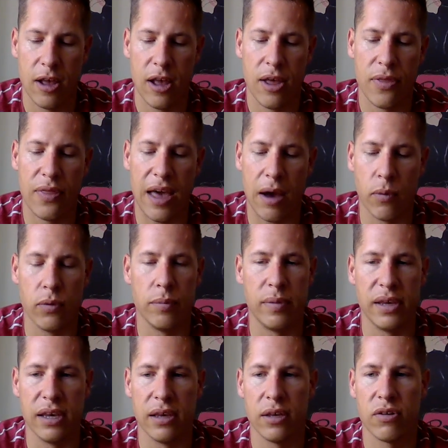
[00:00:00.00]
That would
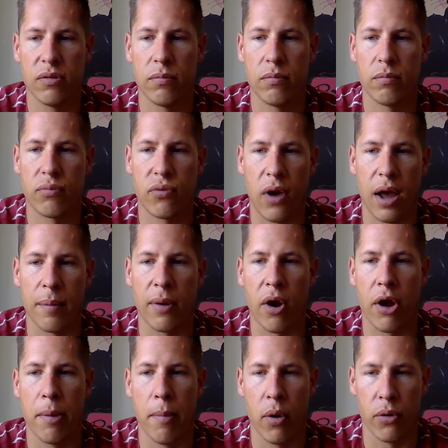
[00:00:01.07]
be
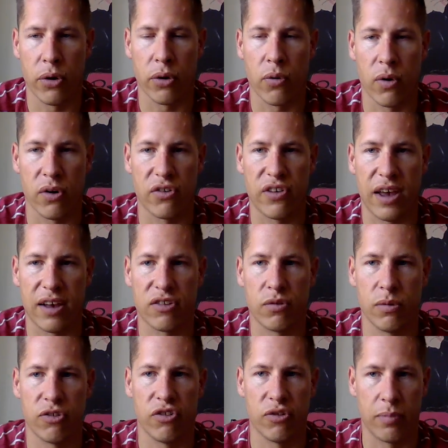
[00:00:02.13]
primary motor cortex,
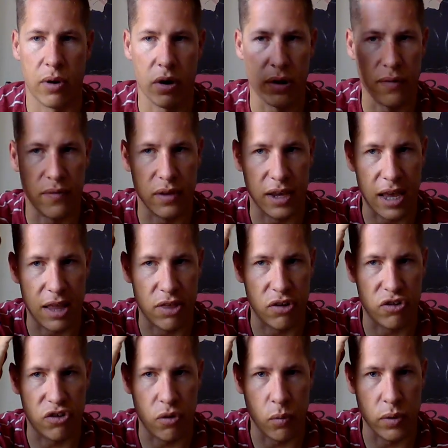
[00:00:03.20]
which is part of, again, the
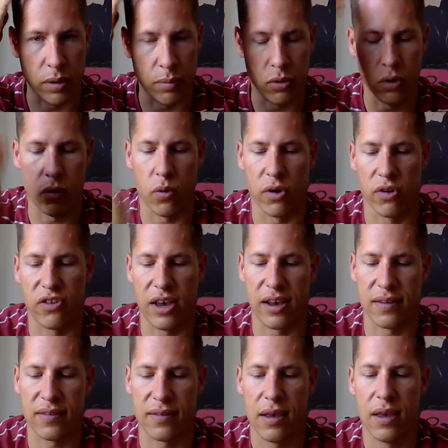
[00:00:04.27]
cerebral
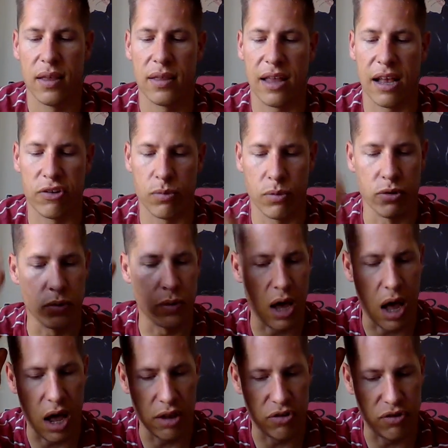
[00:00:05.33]
cortex. That's where you
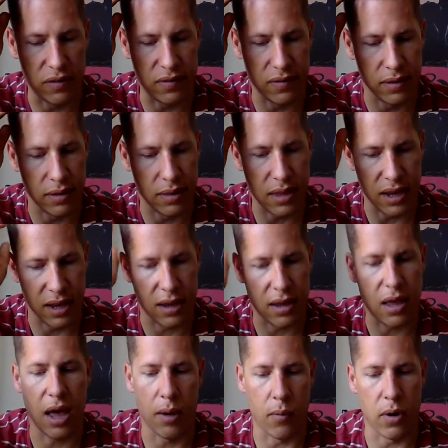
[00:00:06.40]
consciously think,
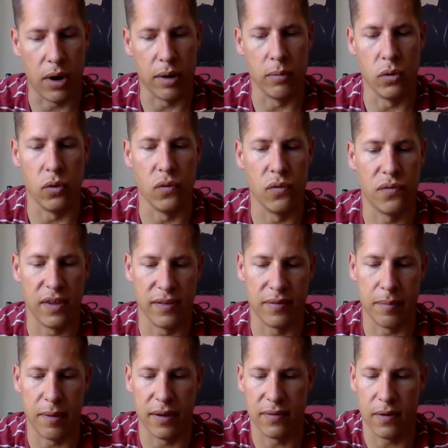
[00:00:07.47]
I want to move
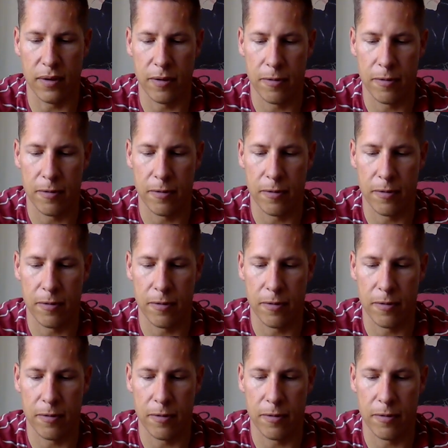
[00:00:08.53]
this muscle.